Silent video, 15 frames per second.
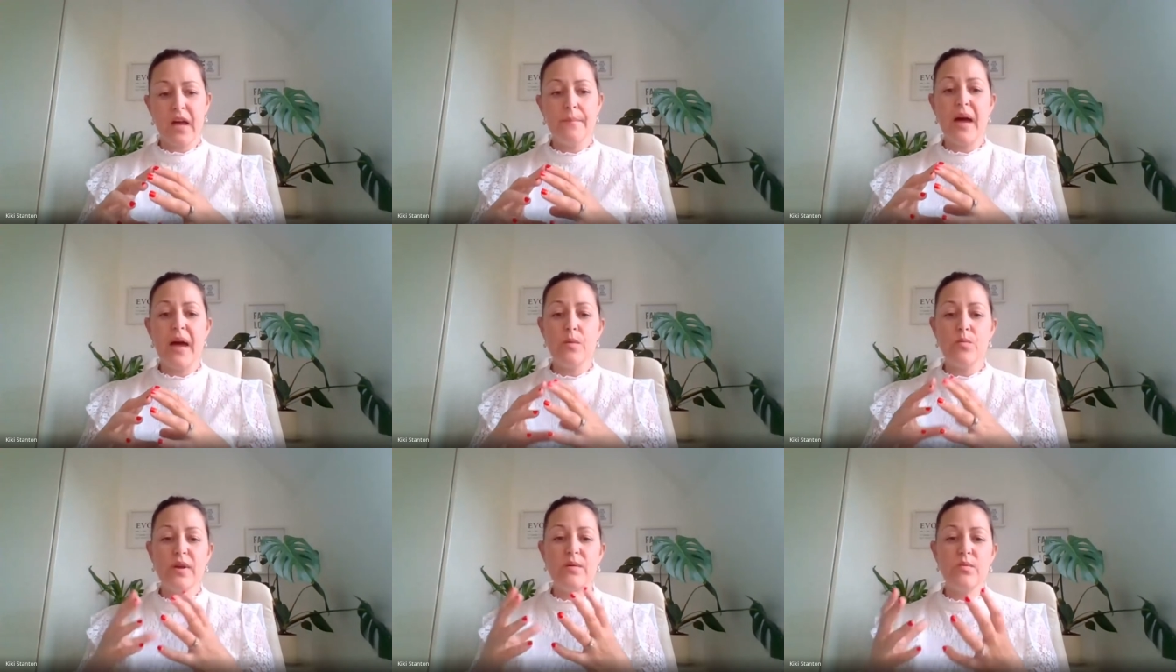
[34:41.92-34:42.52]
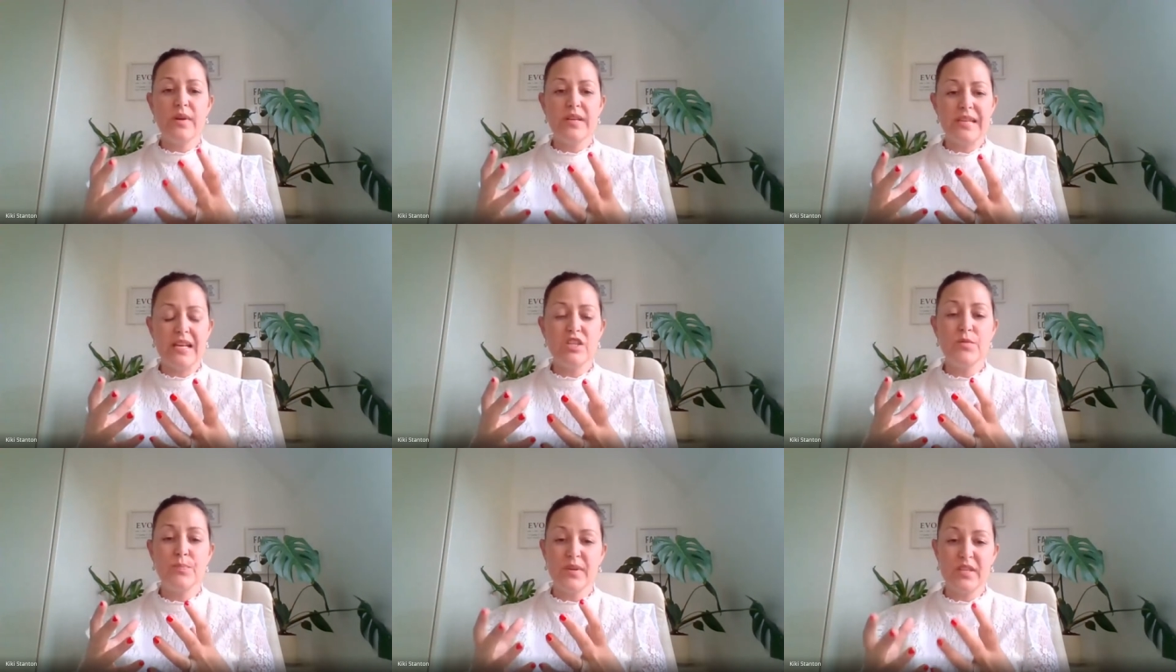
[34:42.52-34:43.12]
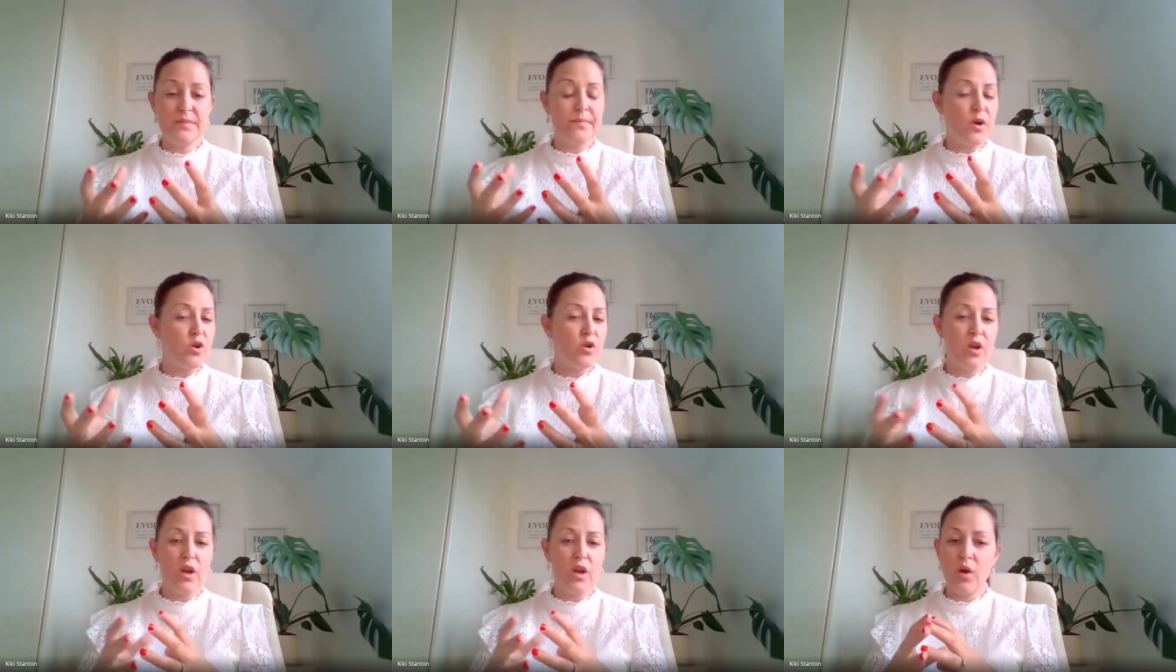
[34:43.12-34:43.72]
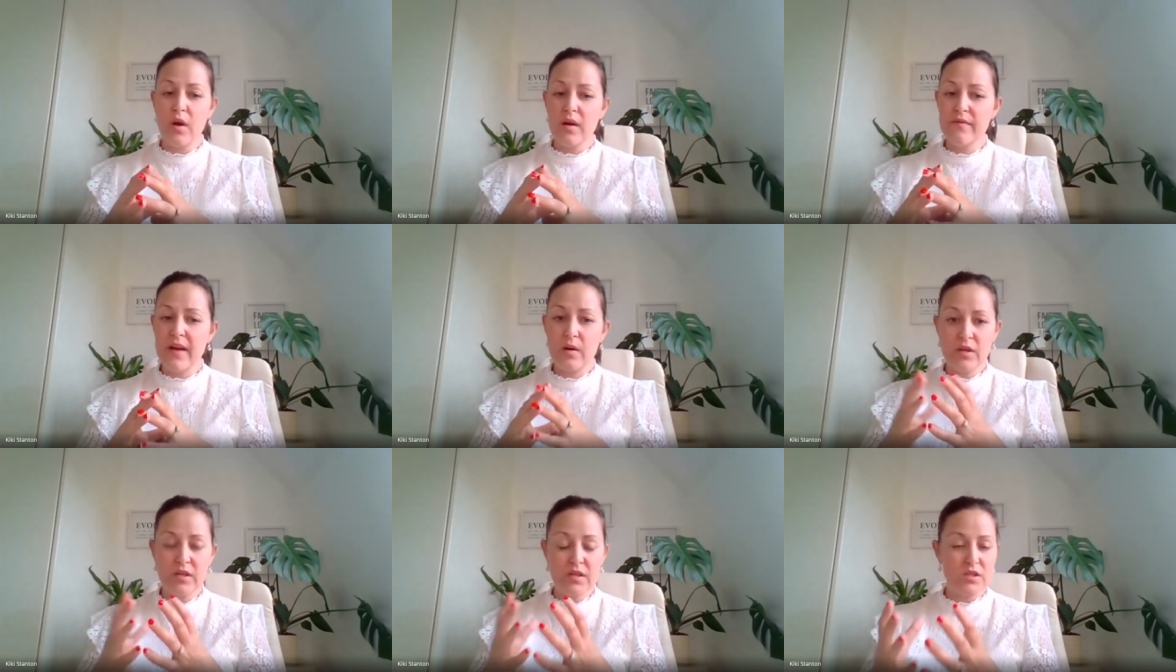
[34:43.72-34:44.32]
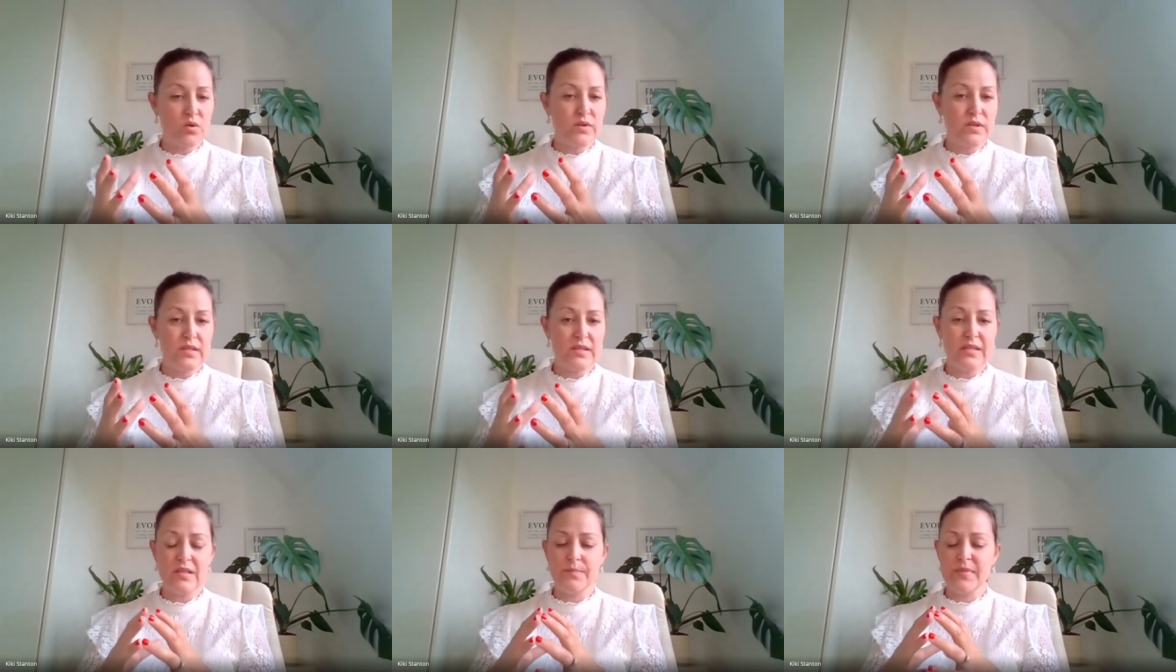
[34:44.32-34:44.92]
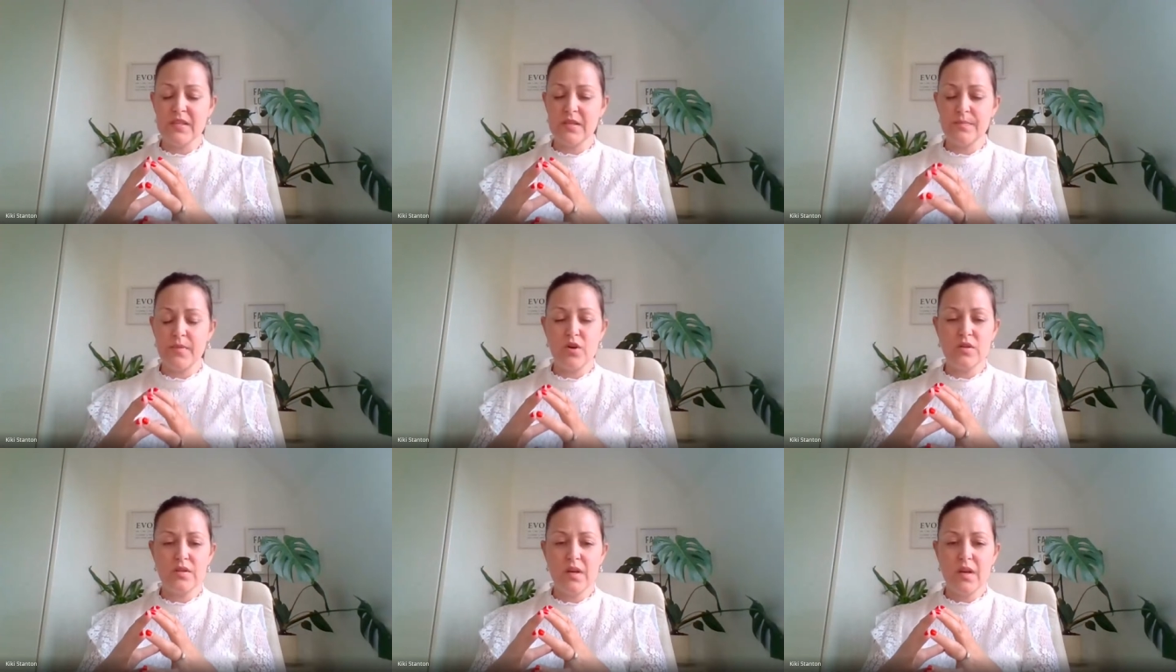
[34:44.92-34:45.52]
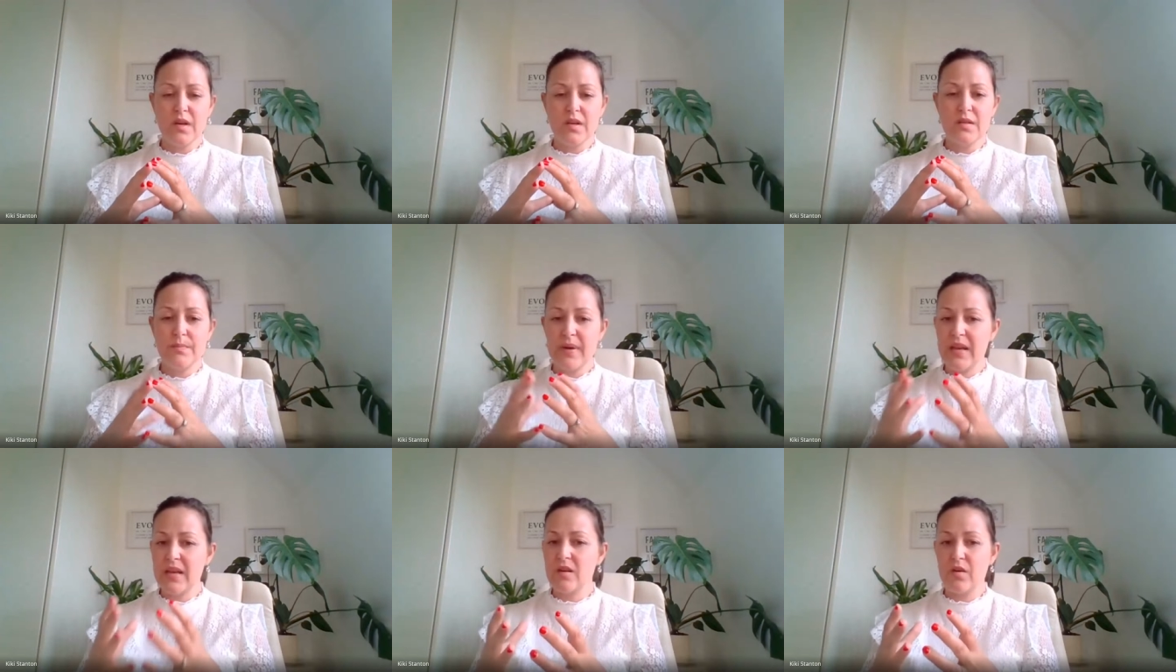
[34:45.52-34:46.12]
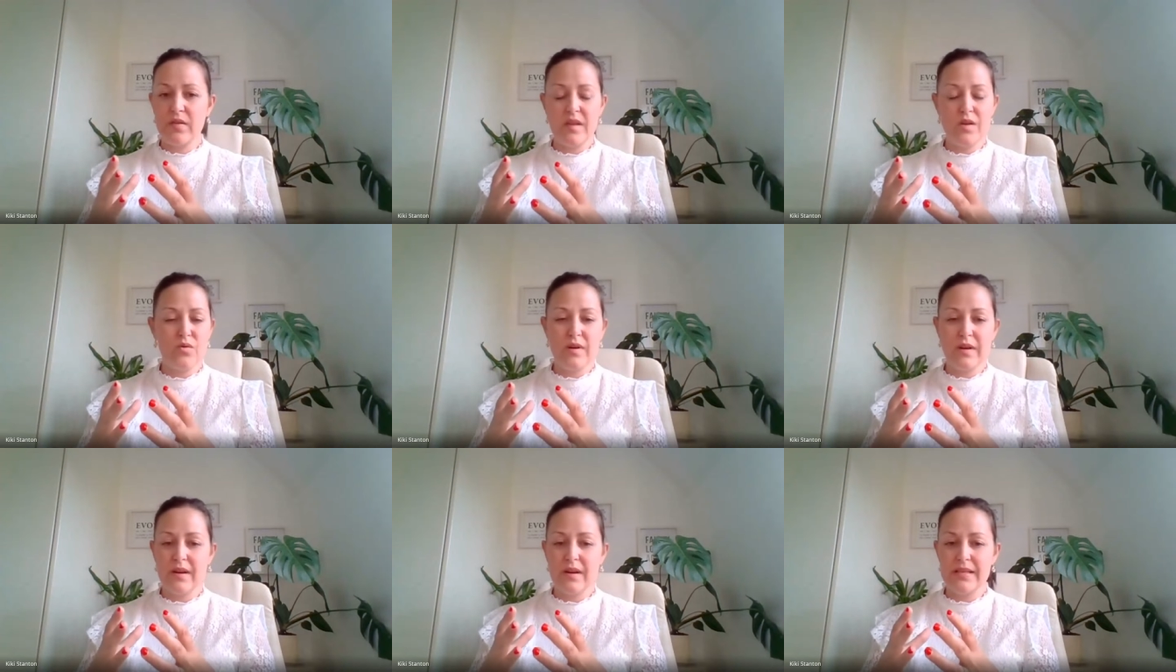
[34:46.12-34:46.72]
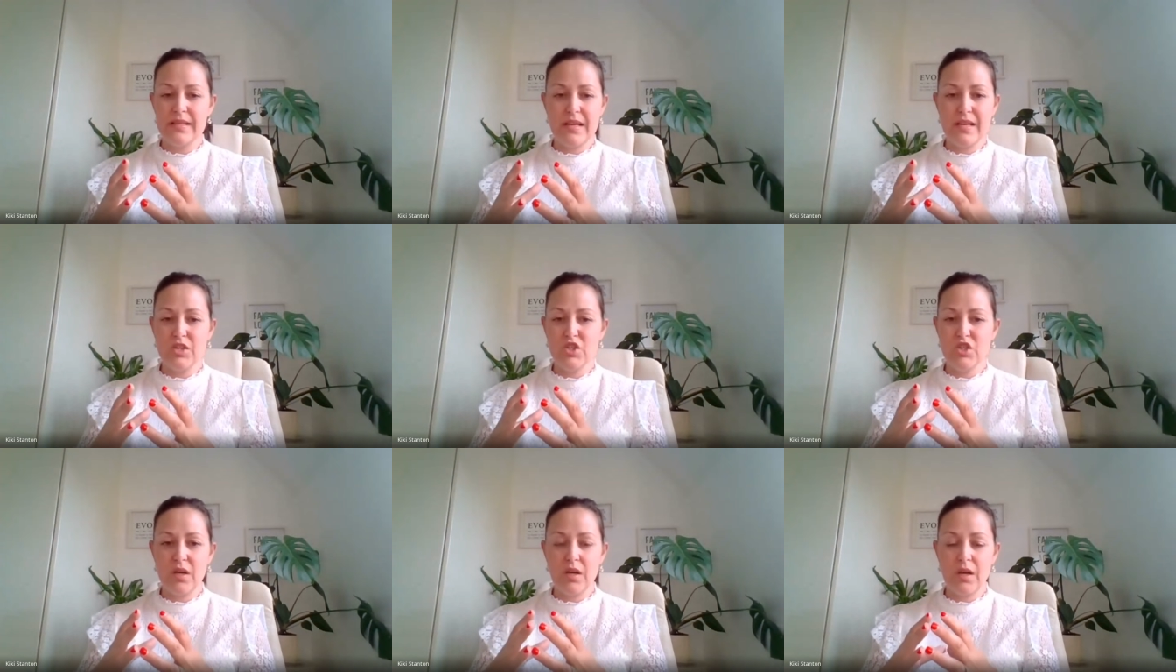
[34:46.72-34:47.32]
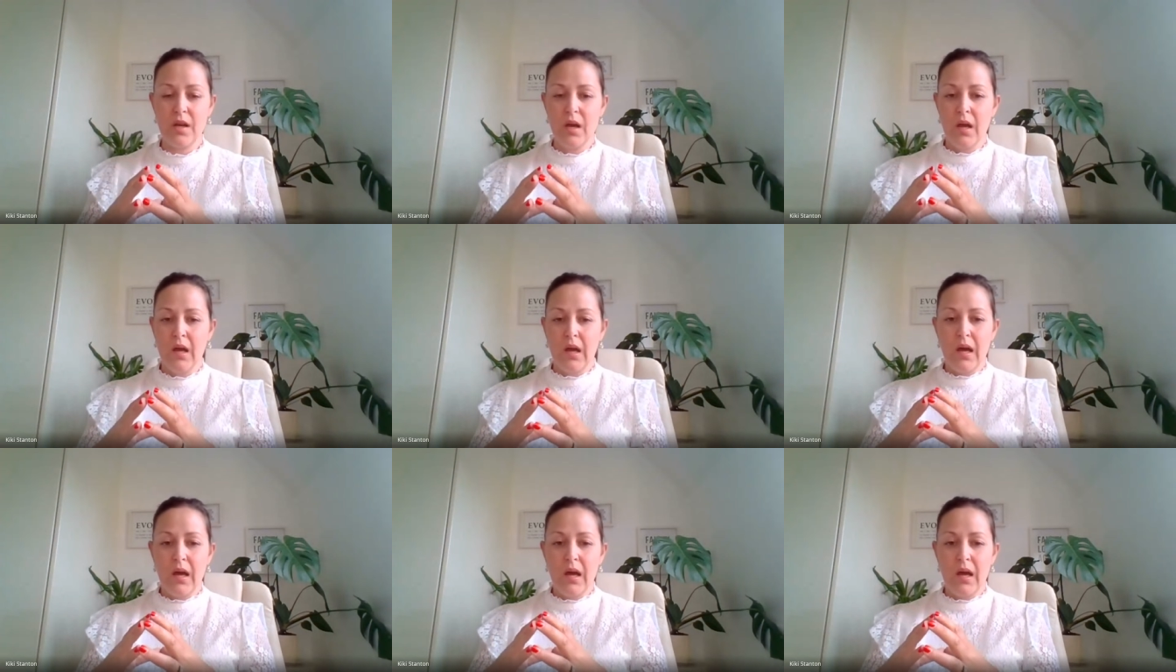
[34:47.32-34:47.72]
um, and we, we tend to bespoke, a lot of our consultancy is bespoke depending on the organization,